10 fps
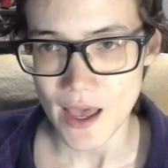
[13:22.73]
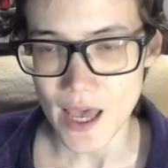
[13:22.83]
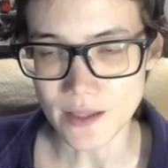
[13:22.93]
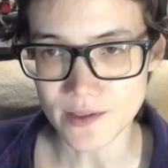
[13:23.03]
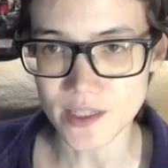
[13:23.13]

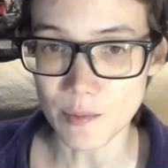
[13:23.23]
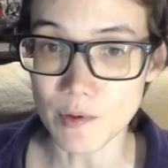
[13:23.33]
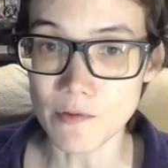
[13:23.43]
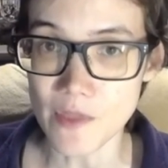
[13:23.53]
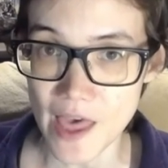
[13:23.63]
and some
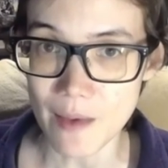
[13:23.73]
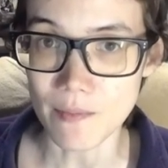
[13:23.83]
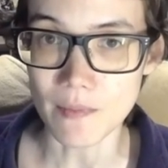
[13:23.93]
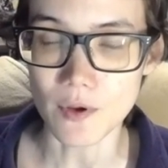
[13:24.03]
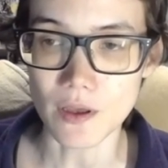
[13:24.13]
of
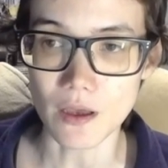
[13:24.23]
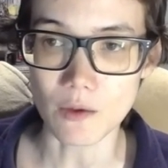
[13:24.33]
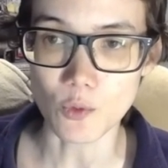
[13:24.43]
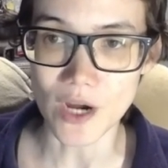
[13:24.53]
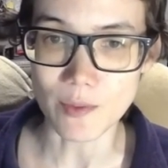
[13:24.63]
them
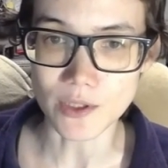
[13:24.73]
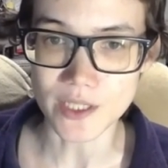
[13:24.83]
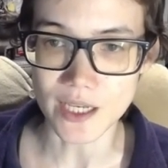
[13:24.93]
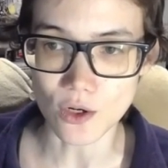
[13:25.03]
were able to get